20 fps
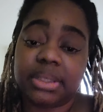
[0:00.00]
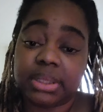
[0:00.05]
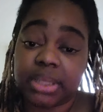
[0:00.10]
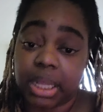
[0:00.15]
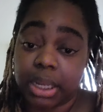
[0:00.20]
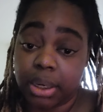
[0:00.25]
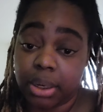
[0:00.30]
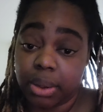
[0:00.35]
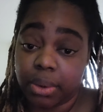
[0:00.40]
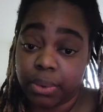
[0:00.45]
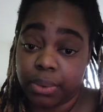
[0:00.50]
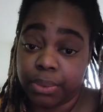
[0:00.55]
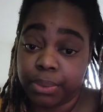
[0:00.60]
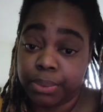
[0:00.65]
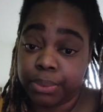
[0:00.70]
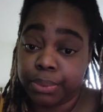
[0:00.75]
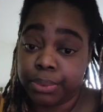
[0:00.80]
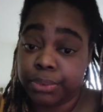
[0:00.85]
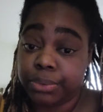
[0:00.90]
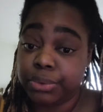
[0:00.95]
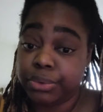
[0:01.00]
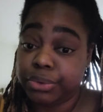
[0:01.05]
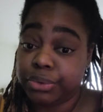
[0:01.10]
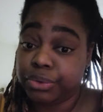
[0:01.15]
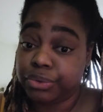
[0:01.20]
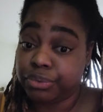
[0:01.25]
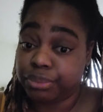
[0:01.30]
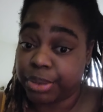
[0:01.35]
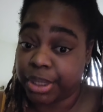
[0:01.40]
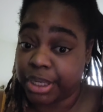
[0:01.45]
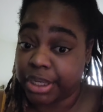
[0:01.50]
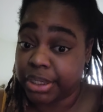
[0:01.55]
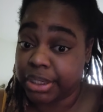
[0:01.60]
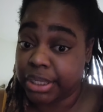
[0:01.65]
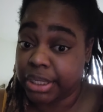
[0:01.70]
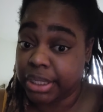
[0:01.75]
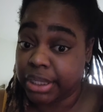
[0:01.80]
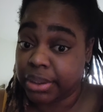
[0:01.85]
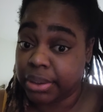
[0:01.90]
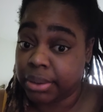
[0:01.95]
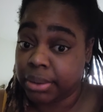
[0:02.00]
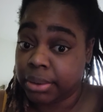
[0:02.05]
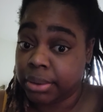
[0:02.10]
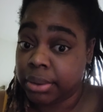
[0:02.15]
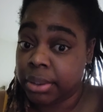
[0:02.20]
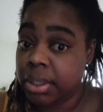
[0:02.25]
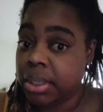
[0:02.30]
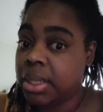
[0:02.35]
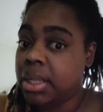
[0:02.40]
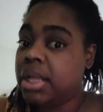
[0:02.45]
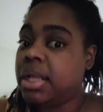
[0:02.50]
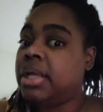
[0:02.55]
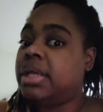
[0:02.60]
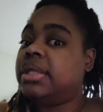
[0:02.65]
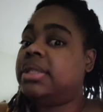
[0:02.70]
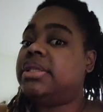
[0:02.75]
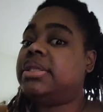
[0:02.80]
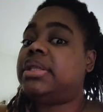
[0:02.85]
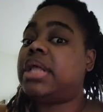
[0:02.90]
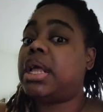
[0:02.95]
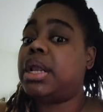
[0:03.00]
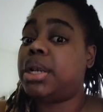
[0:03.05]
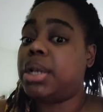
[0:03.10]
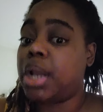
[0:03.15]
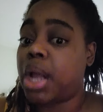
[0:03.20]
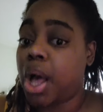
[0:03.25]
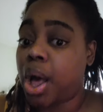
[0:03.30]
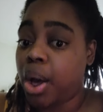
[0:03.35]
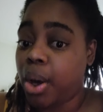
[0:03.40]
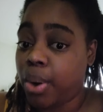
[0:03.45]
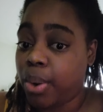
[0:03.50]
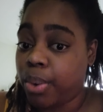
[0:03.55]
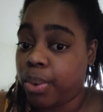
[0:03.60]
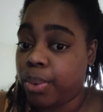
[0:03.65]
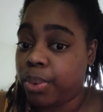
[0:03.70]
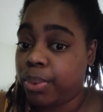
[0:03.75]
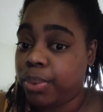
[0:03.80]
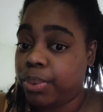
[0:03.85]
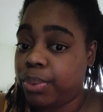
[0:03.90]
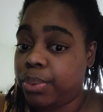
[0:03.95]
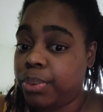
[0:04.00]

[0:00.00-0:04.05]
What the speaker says: Say no to dramatic dick. Say no